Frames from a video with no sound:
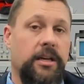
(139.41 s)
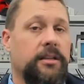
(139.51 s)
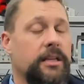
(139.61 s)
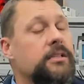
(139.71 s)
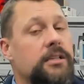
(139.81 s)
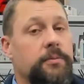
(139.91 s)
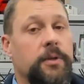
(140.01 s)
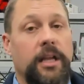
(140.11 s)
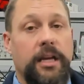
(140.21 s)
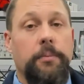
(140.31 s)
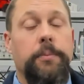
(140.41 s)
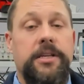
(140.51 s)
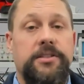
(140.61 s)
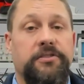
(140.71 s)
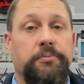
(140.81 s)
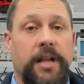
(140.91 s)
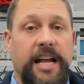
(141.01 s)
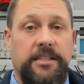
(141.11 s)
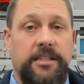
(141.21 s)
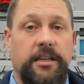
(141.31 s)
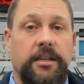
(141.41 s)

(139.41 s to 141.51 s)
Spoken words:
That's something like a piece of plastic.